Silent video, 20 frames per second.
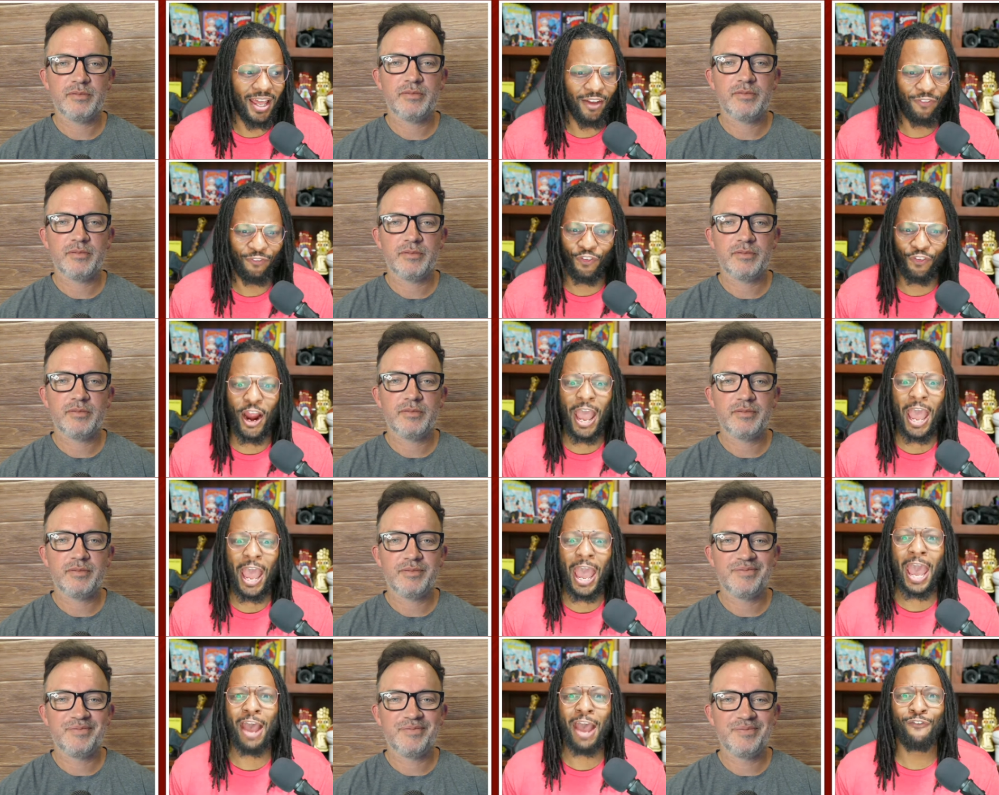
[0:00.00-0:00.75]

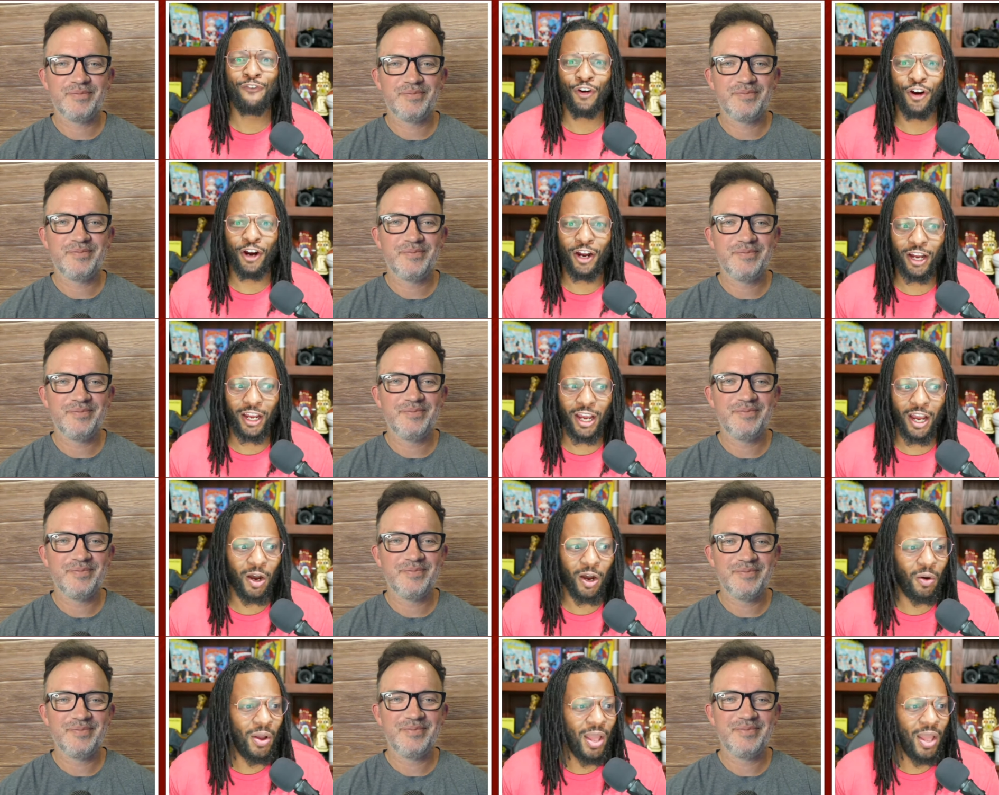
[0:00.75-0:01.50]
Speaker 1: forever
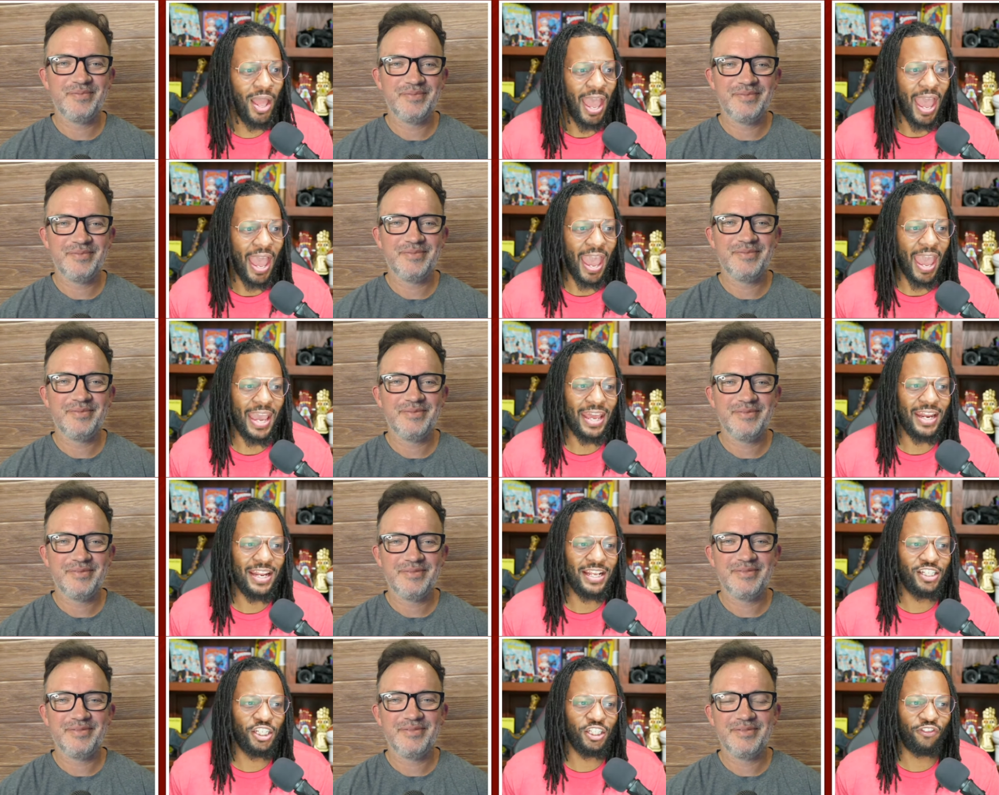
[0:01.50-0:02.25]
ago, and
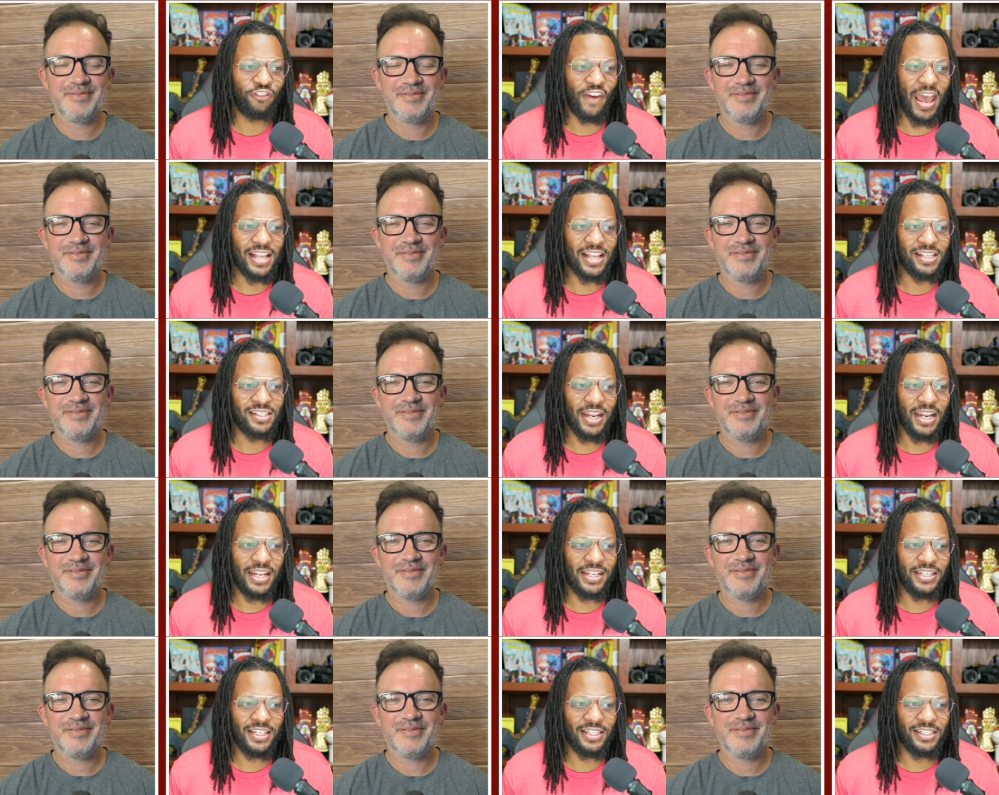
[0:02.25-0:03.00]
it's just
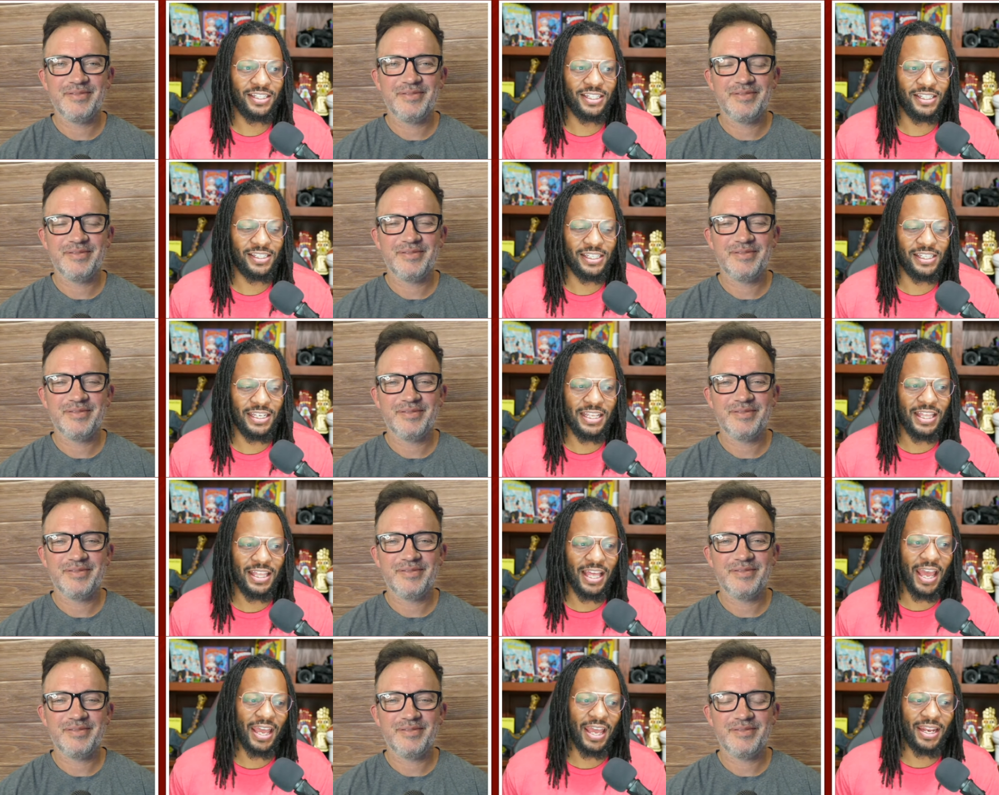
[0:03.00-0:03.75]
fascinating just to see
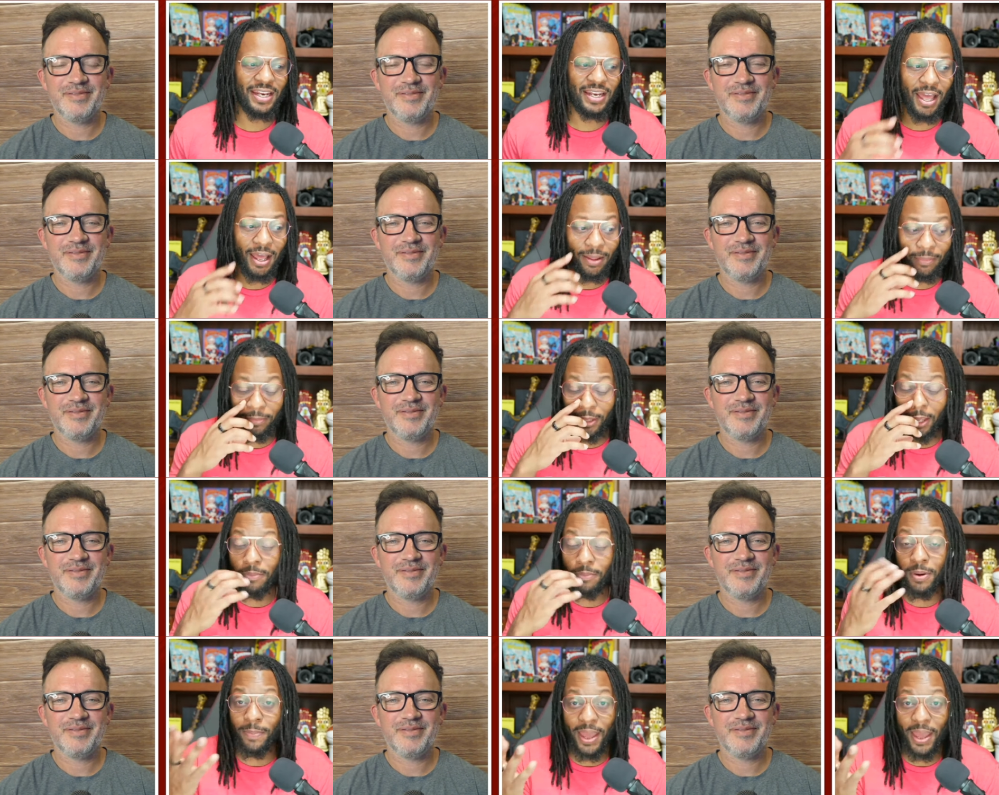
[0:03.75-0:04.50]
that they've
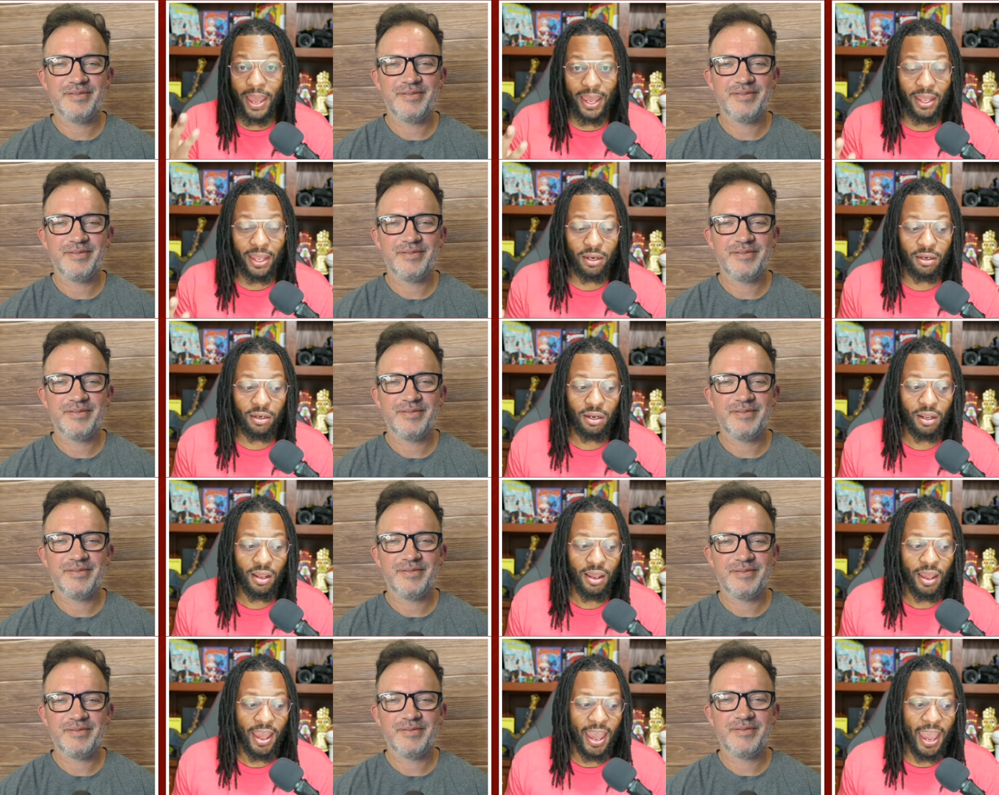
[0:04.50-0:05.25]
been bad.
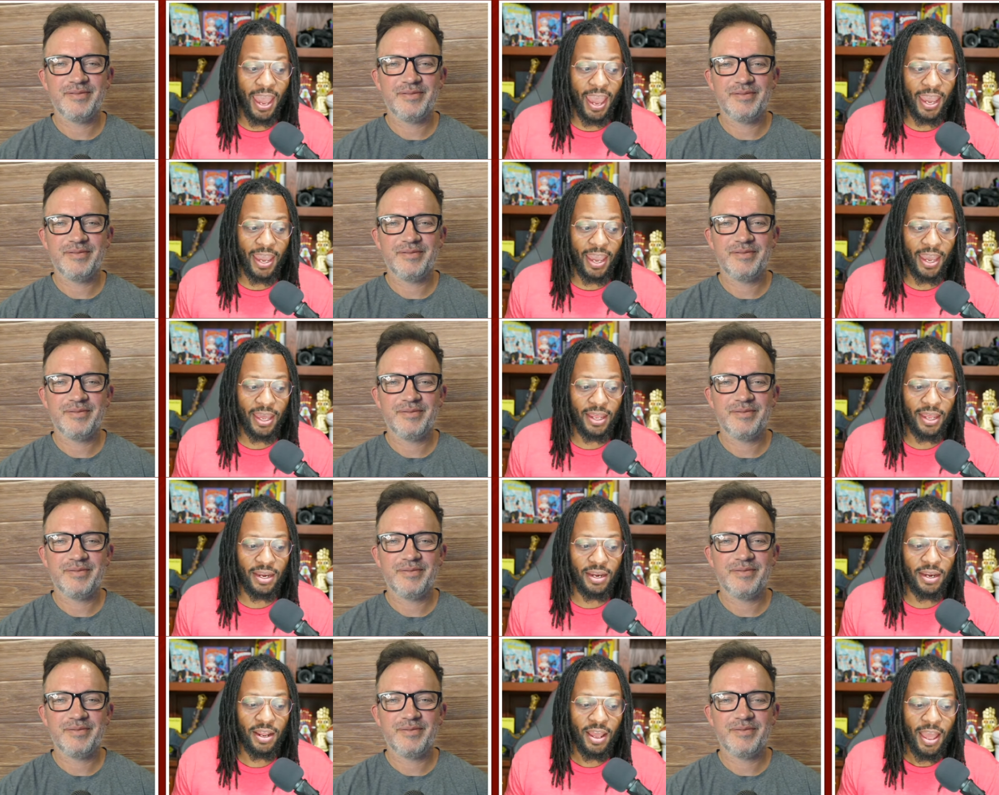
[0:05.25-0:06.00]

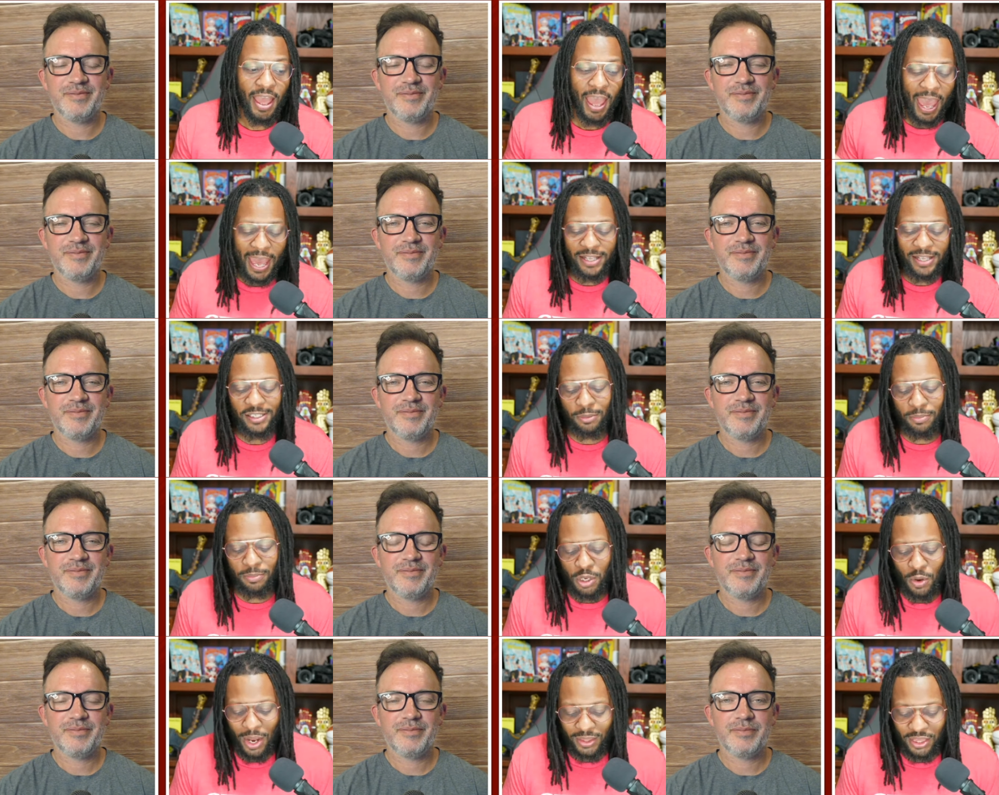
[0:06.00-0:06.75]
And
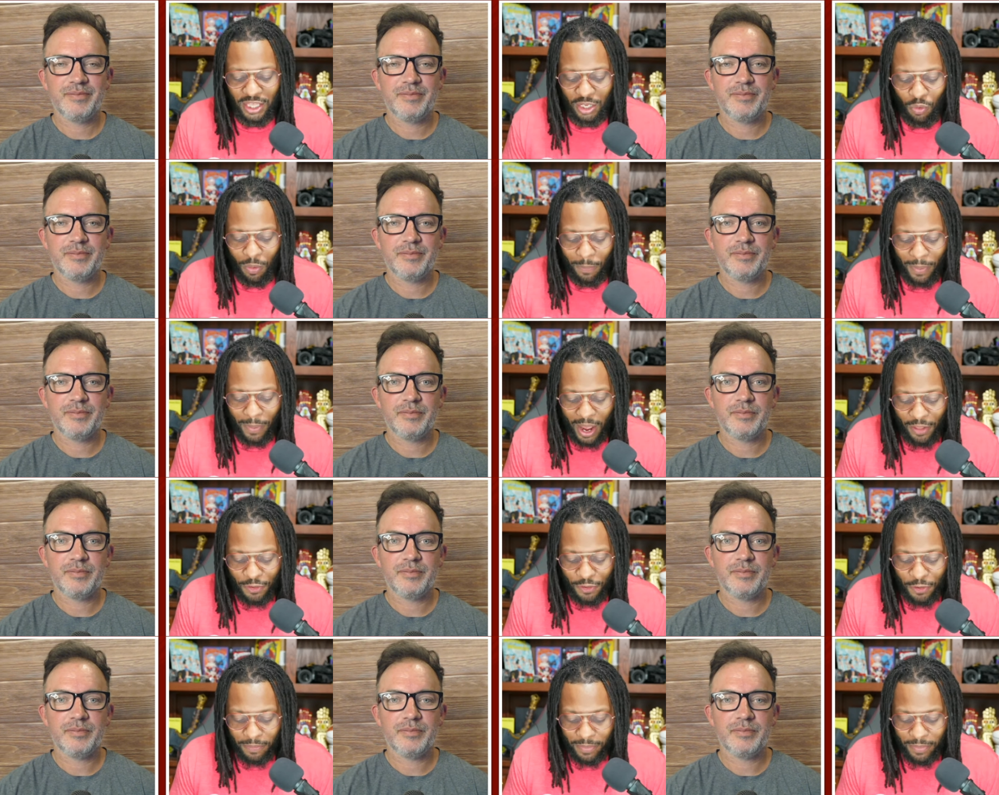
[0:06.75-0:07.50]
SMU, I think what
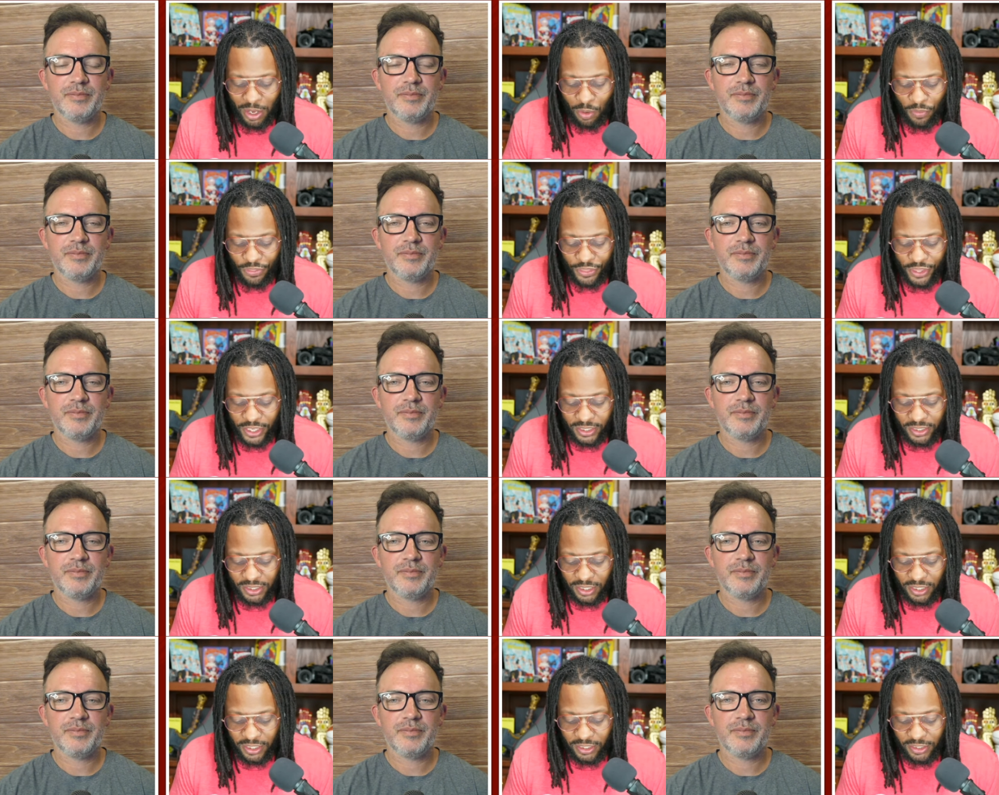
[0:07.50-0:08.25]
bothered me with this
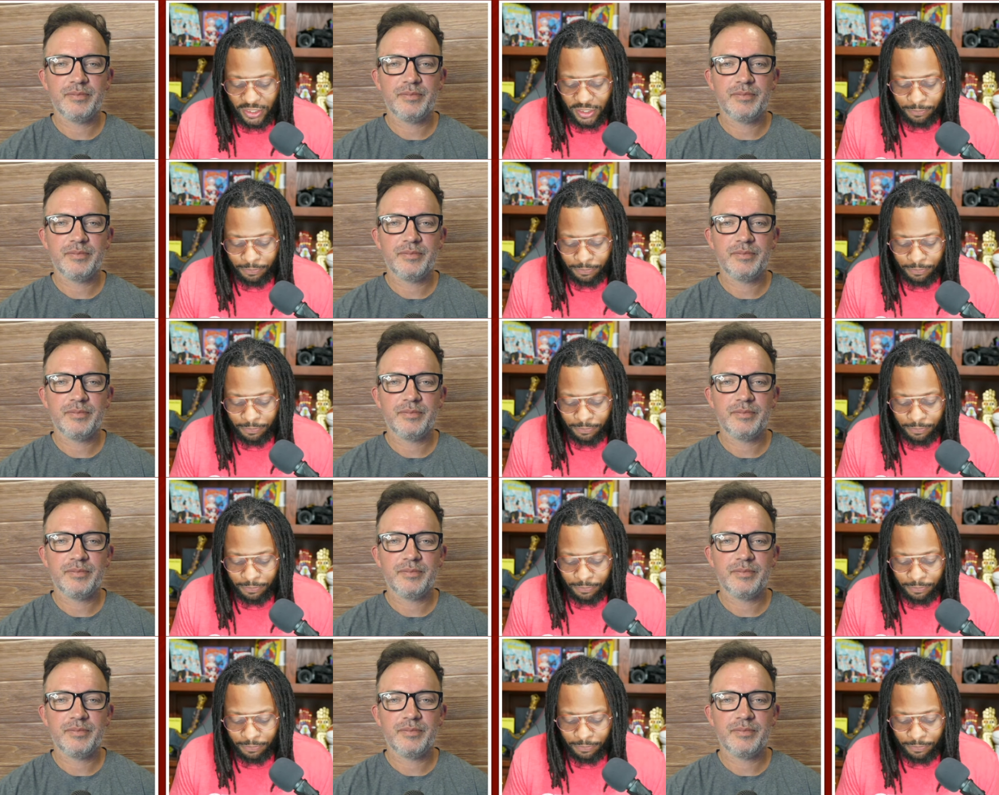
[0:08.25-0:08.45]
is